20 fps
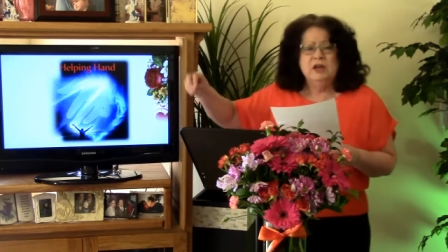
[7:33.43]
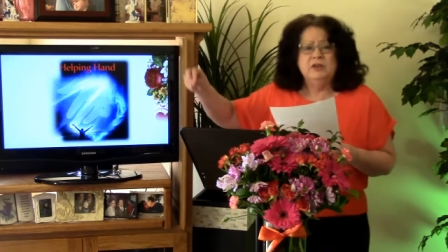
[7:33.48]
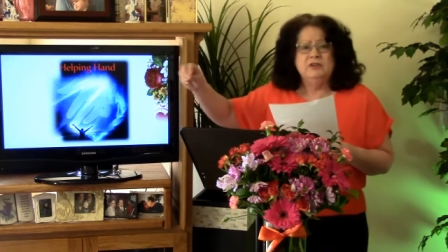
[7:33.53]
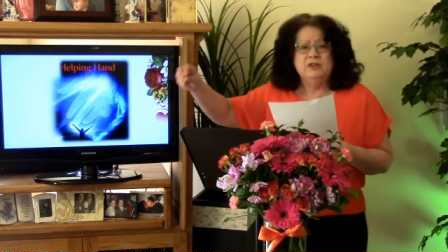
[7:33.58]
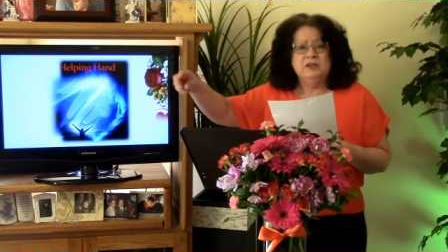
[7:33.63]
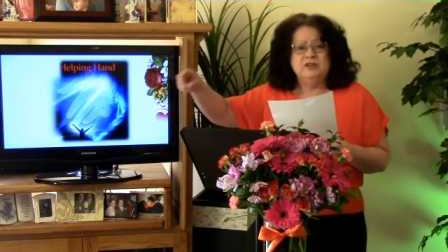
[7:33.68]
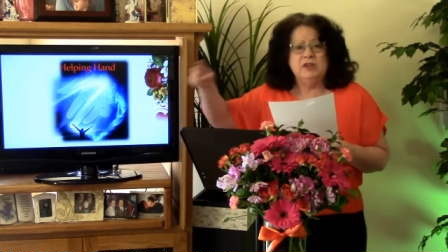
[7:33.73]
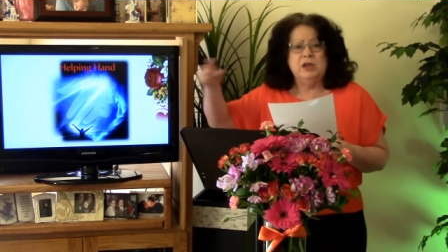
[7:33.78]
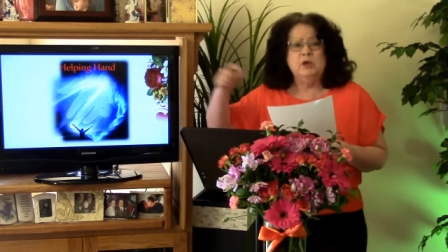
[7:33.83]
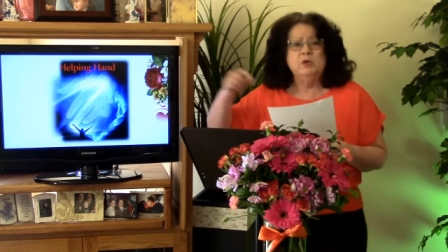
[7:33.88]

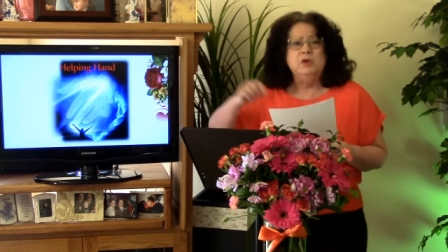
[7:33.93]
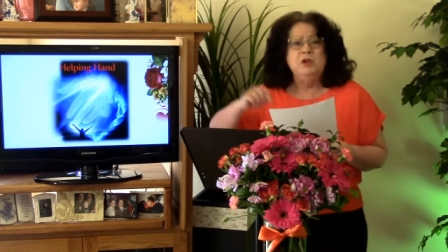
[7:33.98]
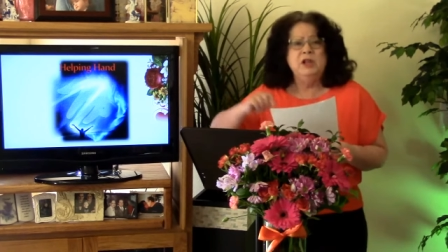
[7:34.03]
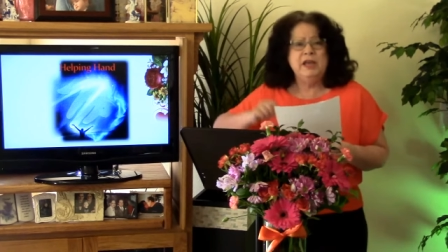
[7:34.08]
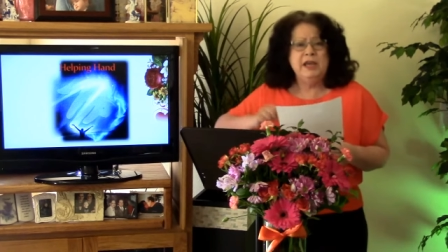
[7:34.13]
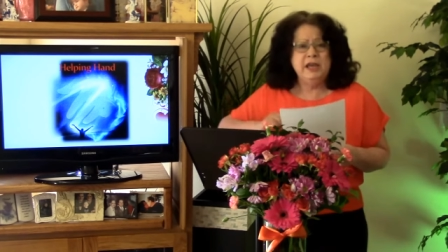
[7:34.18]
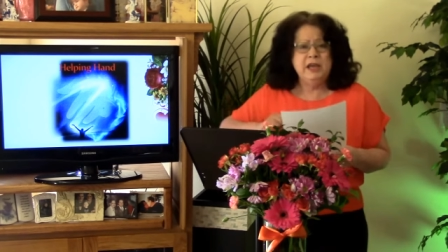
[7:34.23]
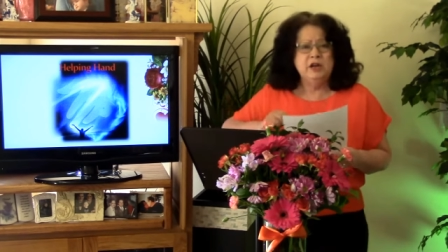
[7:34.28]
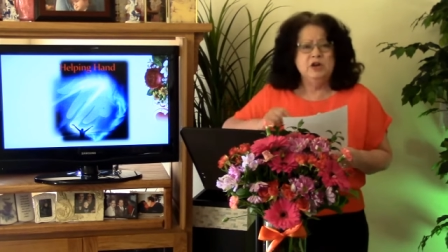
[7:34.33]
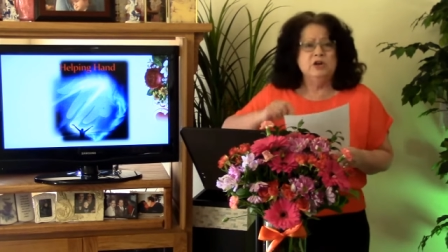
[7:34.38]
that they will
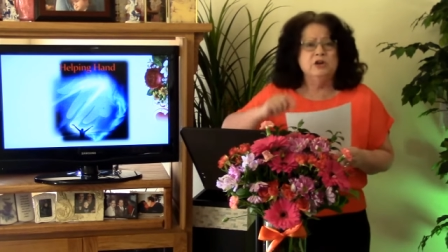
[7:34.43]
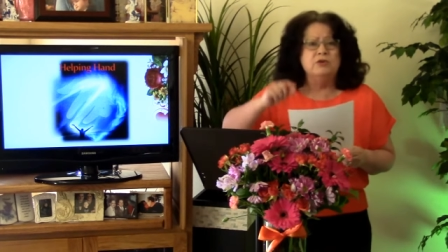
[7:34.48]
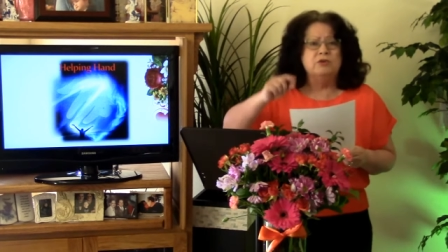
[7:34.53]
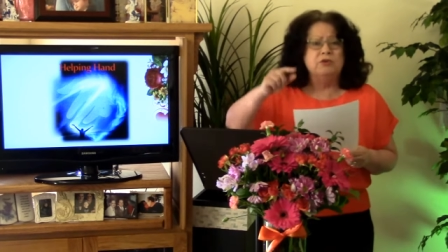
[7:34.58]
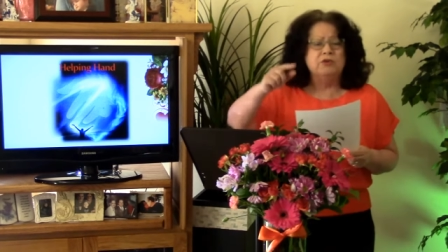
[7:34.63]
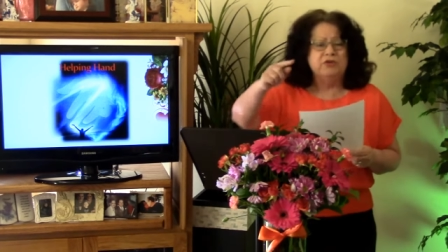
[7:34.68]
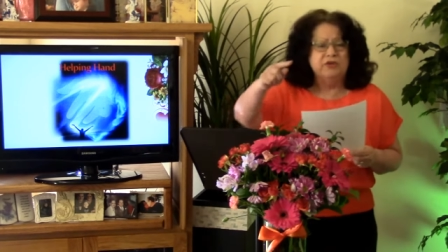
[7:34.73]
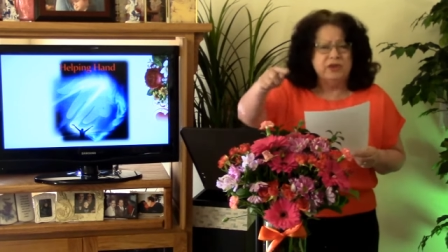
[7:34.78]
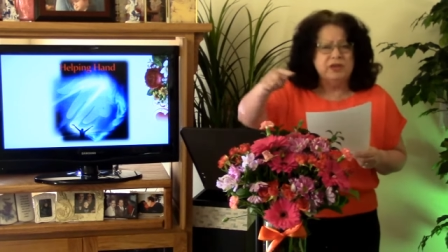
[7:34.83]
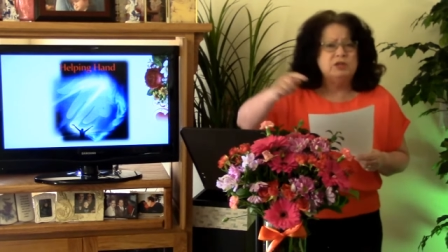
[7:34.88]

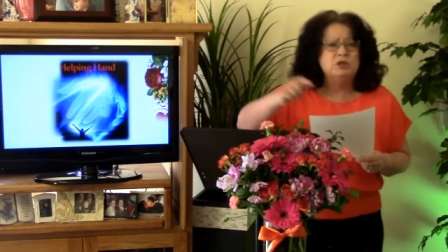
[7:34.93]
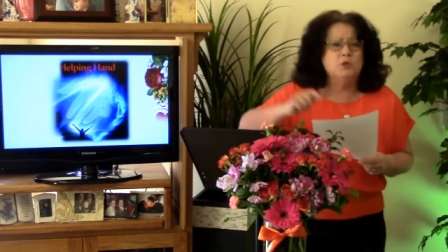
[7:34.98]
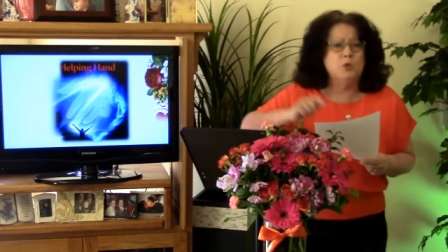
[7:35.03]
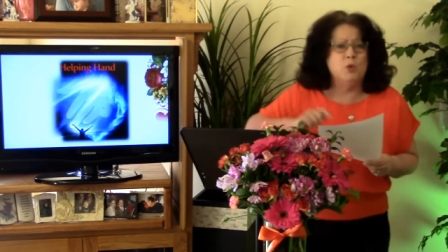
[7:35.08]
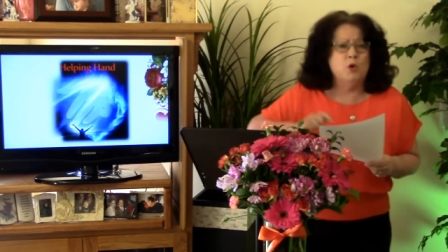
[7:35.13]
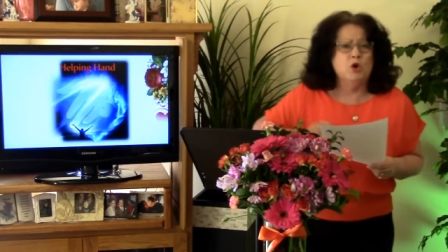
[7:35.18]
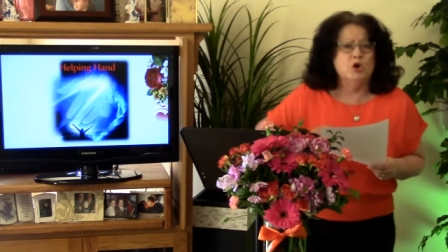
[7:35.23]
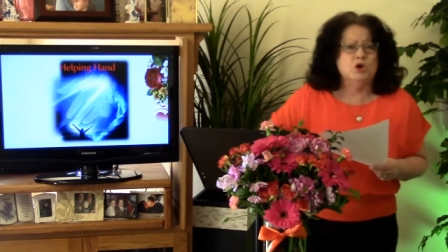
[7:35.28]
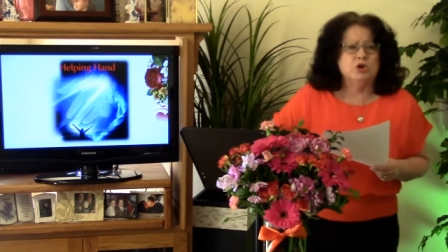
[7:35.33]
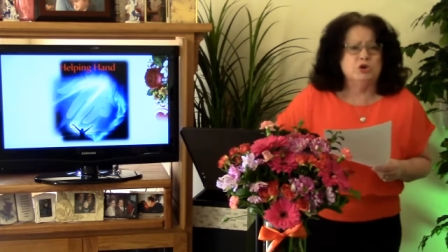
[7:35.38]
hear this
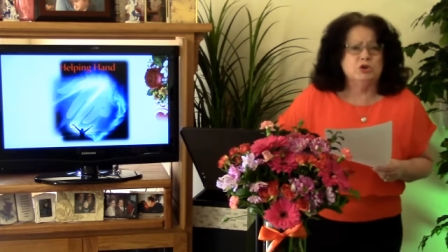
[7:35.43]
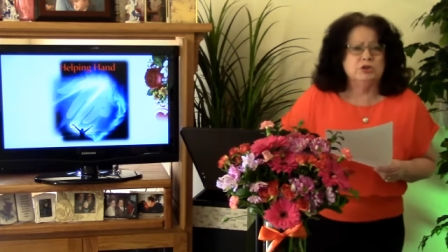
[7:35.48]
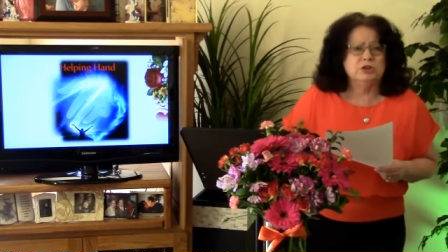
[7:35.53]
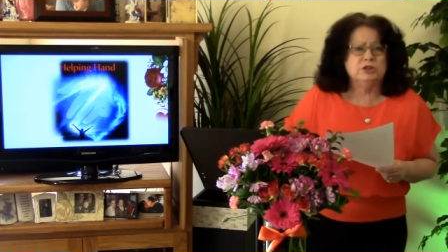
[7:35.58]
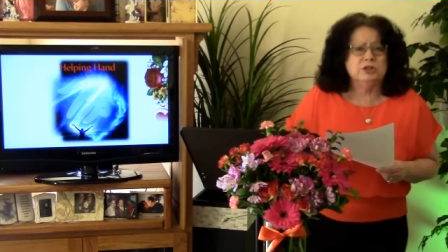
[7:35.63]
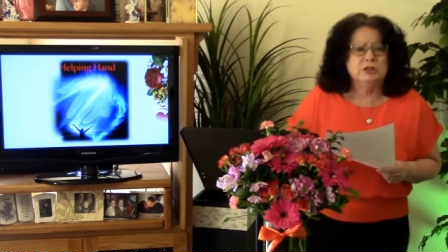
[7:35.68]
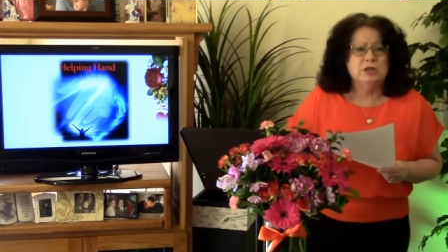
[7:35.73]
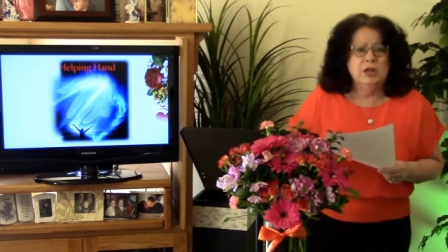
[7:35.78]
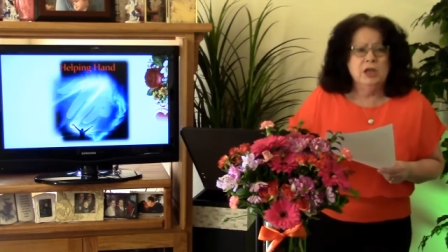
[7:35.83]
words.